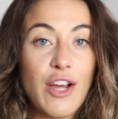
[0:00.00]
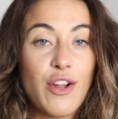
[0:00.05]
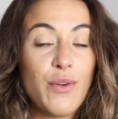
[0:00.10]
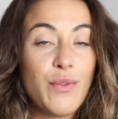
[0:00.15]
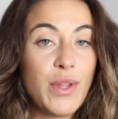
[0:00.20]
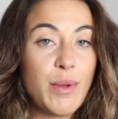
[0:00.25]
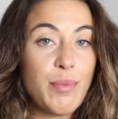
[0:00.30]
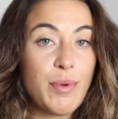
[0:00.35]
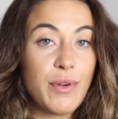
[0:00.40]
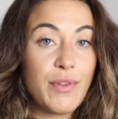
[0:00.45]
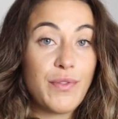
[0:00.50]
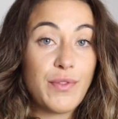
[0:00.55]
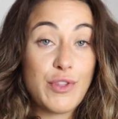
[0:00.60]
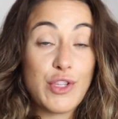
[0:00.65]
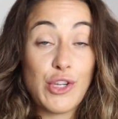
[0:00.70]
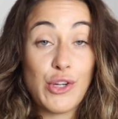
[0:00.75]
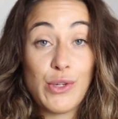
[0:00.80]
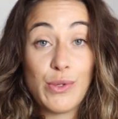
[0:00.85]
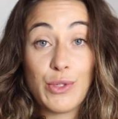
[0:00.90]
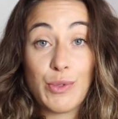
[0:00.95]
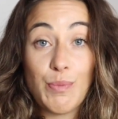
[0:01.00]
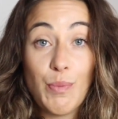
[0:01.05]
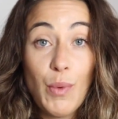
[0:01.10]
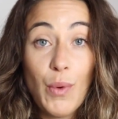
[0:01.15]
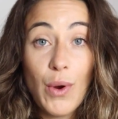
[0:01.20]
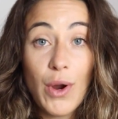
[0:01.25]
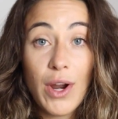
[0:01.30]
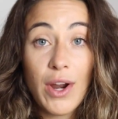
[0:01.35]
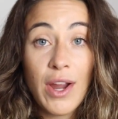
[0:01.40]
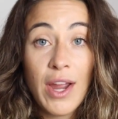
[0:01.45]
not only produce
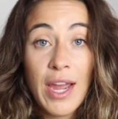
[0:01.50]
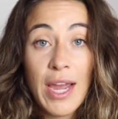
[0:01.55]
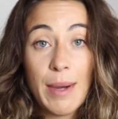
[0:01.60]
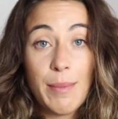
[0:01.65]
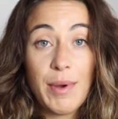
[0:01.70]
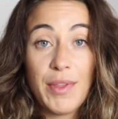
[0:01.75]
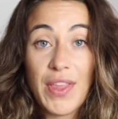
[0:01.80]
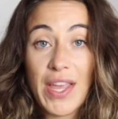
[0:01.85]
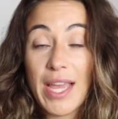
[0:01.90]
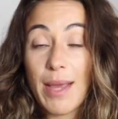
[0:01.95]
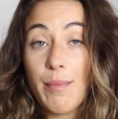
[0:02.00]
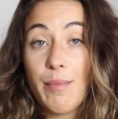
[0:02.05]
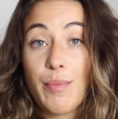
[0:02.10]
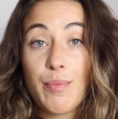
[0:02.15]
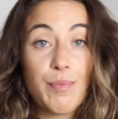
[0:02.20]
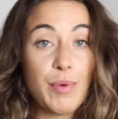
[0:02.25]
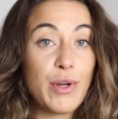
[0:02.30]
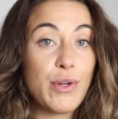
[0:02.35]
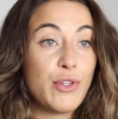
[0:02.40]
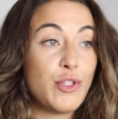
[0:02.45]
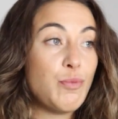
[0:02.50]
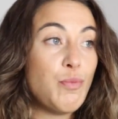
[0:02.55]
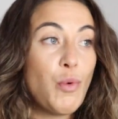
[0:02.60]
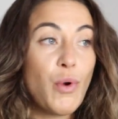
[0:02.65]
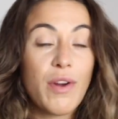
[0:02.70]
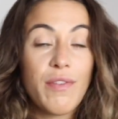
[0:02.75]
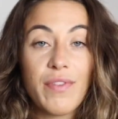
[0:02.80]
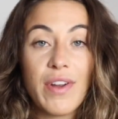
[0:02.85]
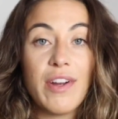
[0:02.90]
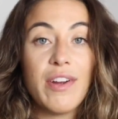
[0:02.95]
more, but they can produce
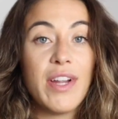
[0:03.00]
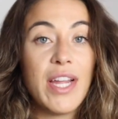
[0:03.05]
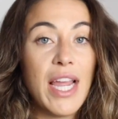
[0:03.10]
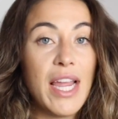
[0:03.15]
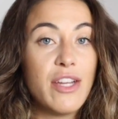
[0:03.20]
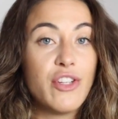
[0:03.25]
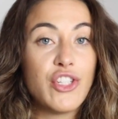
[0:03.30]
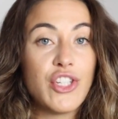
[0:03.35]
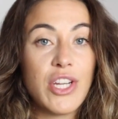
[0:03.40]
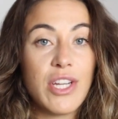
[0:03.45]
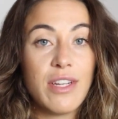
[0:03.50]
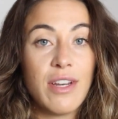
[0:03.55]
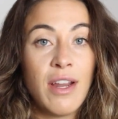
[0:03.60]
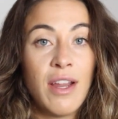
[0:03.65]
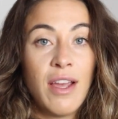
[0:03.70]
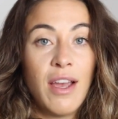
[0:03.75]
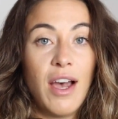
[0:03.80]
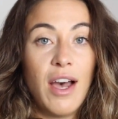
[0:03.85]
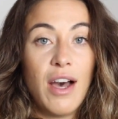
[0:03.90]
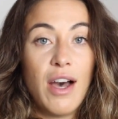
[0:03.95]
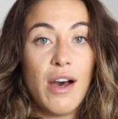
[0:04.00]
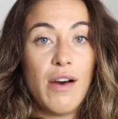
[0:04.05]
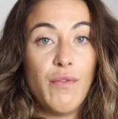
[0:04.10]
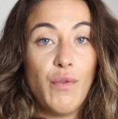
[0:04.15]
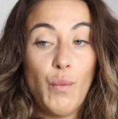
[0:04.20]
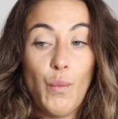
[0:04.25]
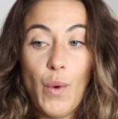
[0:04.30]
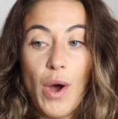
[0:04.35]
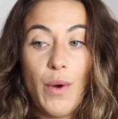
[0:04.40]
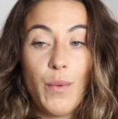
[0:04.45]
more variation of
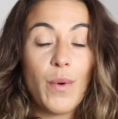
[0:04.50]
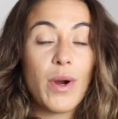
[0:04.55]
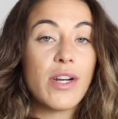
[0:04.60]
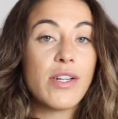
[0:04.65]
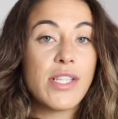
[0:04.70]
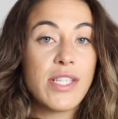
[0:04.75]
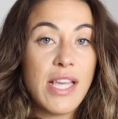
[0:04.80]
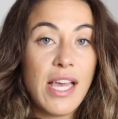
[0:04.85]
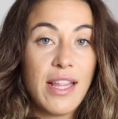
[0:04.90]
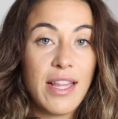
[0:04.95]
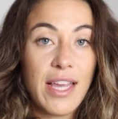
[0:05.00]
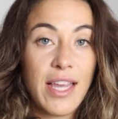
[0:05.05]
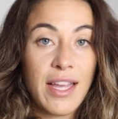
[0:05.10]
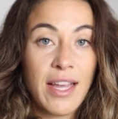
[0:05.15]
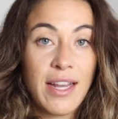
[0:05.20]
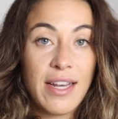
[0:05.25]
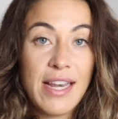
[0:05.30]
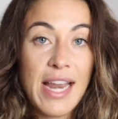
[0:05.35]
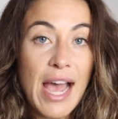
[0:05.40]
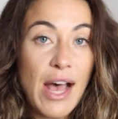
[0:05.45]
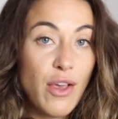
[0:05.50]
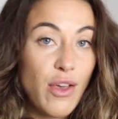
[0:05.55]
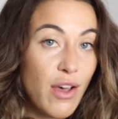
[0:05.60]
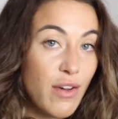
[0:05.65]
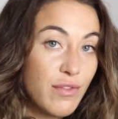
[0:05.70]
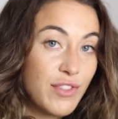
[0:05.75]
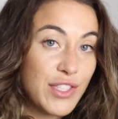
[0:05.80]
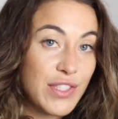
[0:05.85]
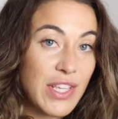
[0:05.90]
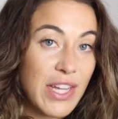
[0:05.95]
what we're selling. Now, all
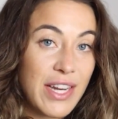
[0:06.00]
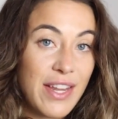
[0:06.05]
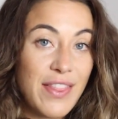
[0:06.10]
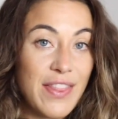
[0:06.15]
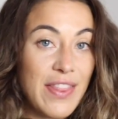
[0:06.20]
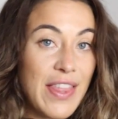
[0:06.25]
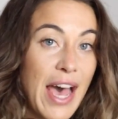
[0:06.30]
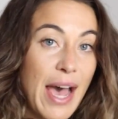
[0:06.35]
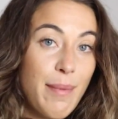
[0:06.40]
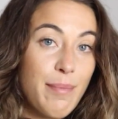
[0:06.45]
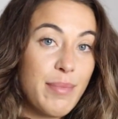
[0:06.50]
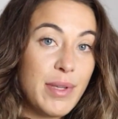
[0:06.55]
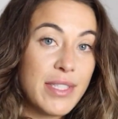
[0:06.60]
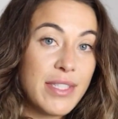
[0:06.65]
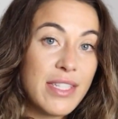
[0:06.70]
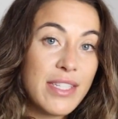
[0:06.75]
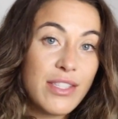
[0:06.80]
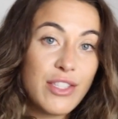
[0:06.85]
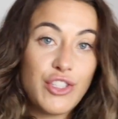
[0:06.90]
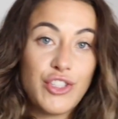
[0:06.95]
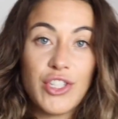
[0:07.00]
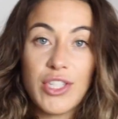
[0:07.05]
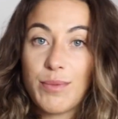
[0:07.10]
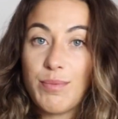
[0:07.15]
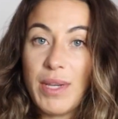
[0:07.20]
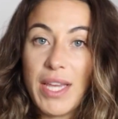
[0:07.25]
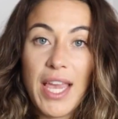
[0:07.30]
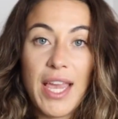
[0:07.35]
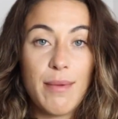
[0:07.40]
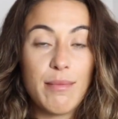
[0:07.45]
of a sudden, that business just
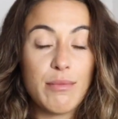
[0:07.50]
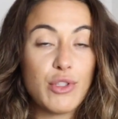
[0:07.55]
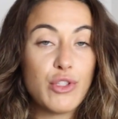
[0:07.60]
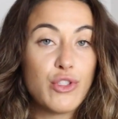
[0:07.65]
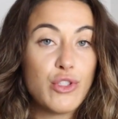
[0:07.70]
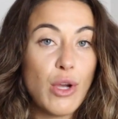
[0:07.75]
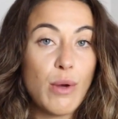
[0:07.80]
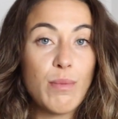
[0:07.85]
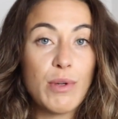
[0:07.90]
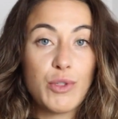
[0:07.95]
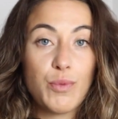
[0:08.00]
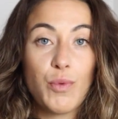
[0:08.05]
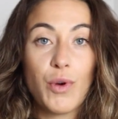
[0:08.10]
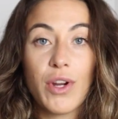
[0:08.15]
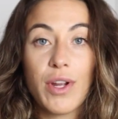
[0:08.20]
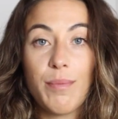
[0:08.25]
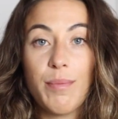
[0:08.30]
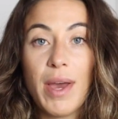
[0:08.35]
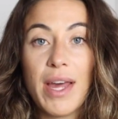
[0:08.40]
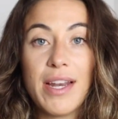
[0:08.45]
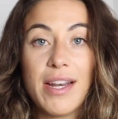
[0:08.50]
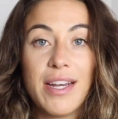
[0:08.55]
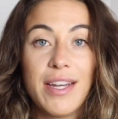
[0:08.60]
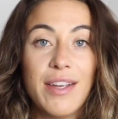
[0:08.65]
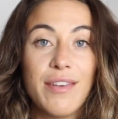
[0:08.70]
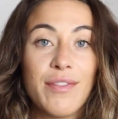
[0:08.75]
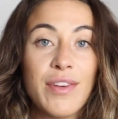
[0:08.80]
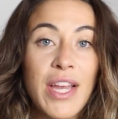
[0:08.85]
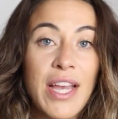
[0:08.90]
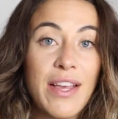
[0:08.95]
became so much more
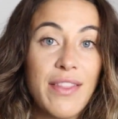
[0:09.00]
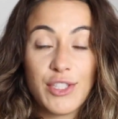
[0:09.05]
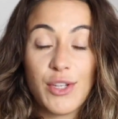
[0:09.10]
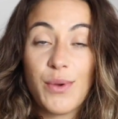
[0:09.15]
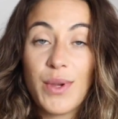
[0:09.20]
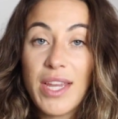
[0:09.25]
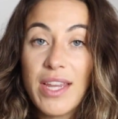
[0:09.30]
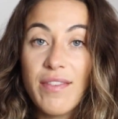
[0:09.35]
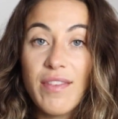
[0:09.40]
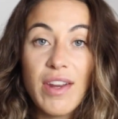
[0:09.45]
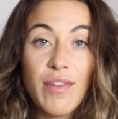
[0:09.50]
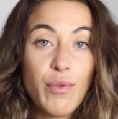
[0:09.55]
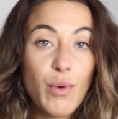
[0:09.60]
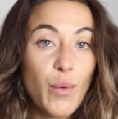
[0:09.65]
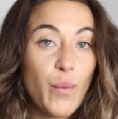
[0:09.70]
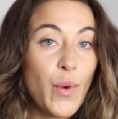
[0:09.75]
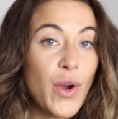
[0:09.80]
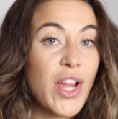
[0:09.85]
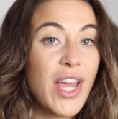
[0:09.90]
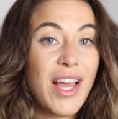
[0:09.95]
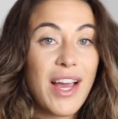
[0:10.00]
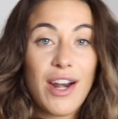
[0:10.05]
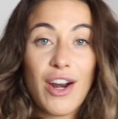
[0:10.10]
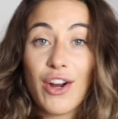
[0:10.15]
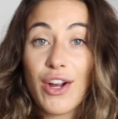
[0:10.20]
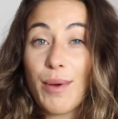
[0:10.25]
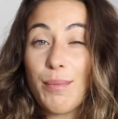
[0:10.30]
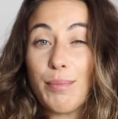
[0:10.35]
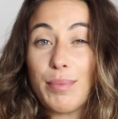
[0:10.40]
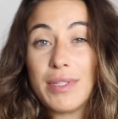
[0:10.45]
competitive. So even if we're working at our
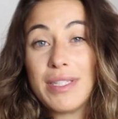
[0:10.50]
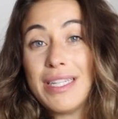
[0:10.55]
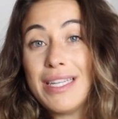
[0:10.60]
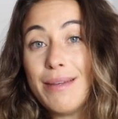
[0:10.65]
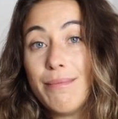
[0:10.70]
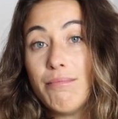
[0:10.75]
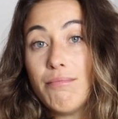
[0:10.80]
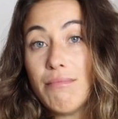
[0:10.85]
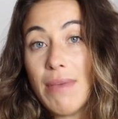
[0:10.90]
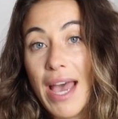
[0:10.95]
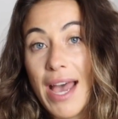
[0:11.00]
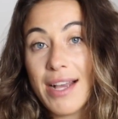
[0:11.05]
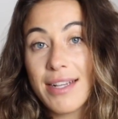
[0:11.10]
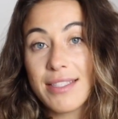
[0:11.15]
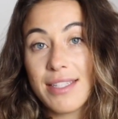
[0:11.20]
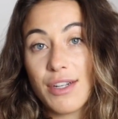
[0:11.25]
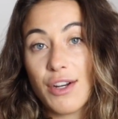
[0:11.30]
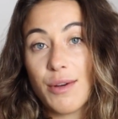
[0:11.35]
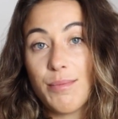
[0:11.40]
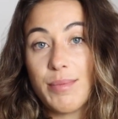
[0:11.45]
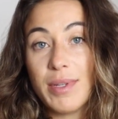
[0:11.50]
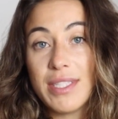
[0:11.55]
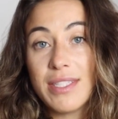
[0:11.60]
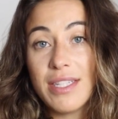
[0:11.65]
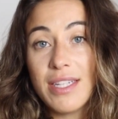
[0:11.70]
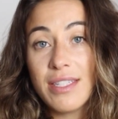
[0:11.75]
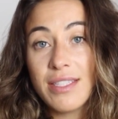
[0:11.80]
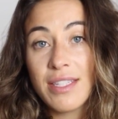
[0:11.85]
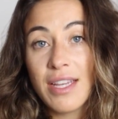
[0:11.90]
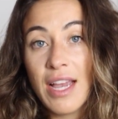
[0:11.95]
complete max in our
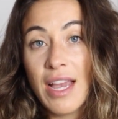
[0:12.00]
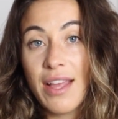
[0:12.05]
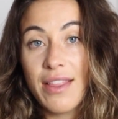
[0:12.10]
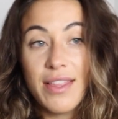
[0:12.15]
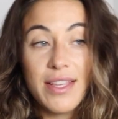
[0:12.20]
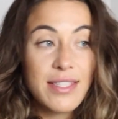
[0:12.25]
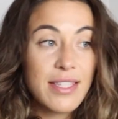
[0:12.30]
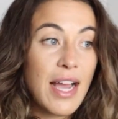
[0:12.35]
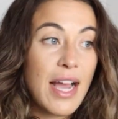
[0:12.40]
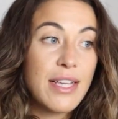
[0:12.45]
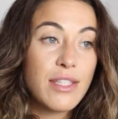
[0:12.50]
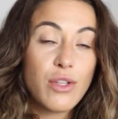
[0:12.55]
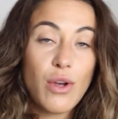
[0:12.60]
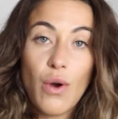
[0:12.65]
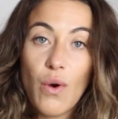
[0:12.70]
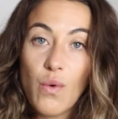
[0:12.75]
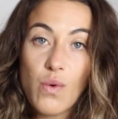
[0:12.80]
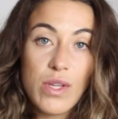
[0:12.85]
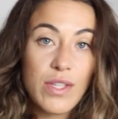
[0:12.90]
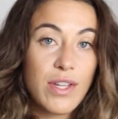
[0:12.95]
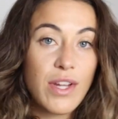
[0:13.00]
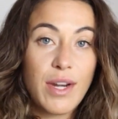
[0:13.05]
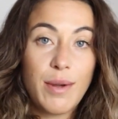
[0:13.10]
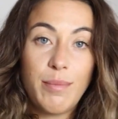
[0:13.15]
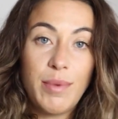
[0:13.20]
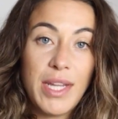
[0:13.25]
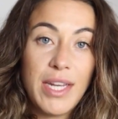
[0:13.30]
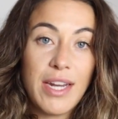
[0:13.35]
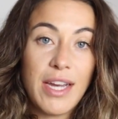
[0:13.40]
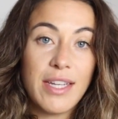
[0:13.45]
business, this guy's always gonna
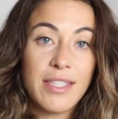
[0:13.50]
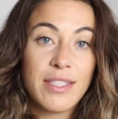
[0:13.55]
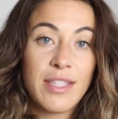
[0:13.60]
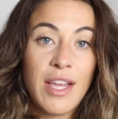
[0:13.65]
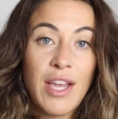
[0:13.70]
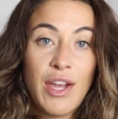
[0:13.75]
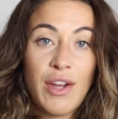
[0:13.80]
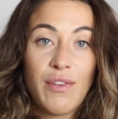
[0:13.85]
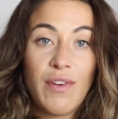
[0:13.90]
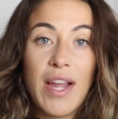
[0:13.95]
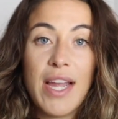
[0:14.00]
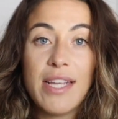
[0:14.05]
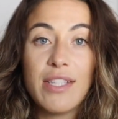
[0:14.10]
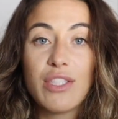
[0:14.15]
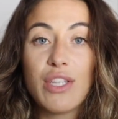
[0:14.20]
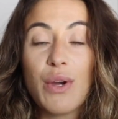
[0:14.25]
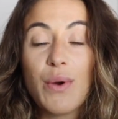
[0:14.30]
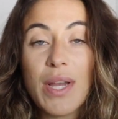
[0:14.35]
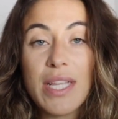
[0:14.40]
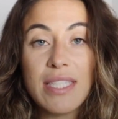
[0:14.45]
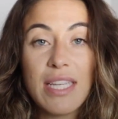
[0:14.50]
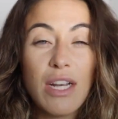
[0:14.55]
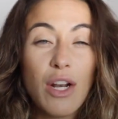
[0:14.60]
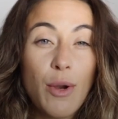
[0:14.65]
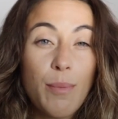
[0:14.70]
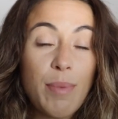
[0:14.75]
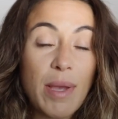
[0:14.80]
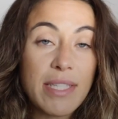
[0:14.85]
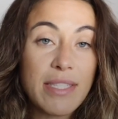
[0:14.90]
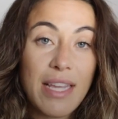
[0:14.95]
beat us, right? So it's in
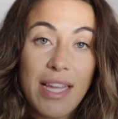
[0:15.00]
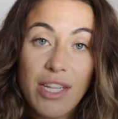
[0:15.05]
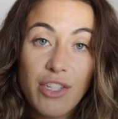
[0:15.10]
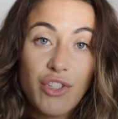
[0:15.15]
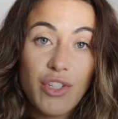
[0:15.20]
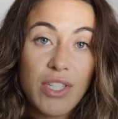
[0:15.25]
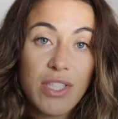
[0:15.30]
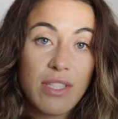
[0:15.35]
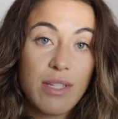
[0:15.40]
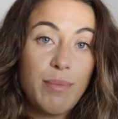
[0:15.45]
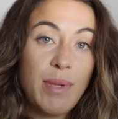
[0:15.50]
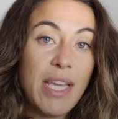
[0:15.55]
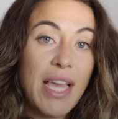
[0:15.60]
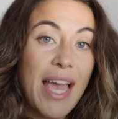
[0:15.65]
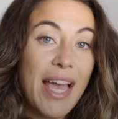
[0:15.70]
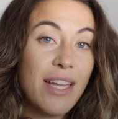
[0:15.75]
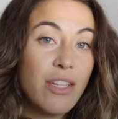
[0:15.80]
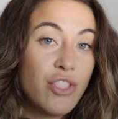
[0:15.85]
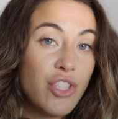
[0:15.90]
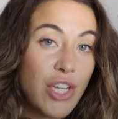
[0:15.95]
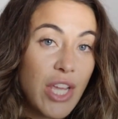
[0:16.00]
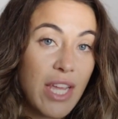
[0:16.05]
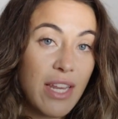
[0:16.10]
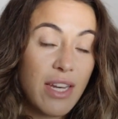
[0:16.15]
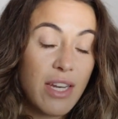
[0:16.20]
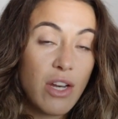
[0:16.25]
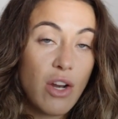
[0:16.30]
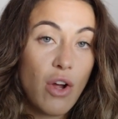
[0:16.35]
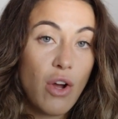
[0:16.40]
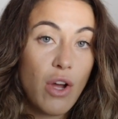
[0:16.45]
our best interest to be
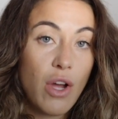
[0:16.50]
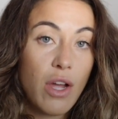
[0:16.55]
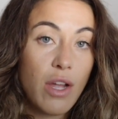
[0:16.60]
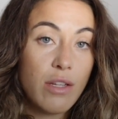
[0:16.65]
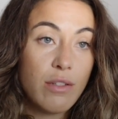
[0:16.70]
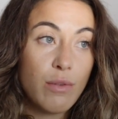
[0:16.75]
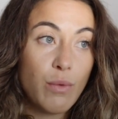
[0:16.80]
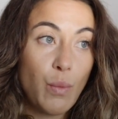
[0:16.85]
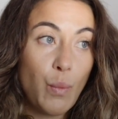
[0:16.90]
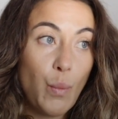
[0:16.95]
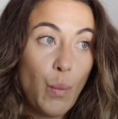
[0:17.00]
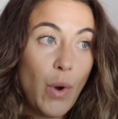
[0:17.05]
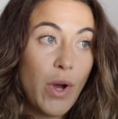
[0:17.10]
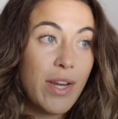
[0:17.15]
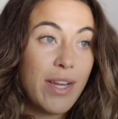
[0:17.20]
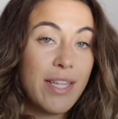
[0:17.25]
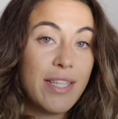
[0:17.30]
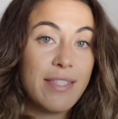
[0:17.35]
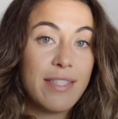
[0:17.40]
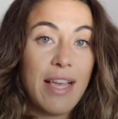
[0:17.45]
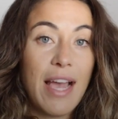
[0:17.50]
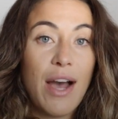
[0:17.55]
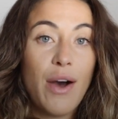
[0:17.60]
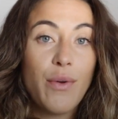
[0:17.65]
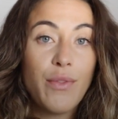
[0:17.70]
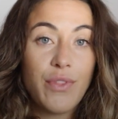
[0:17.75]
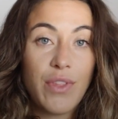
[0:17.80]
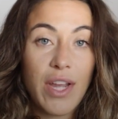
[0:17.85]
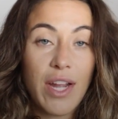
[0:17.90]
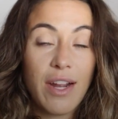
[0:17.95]
educated on what is
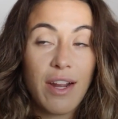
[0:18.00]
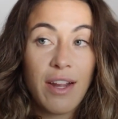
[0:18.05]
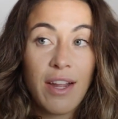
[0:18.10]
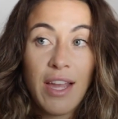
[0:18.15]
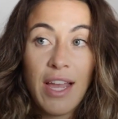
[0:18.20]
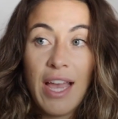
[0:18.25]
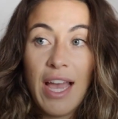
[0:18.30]
out there.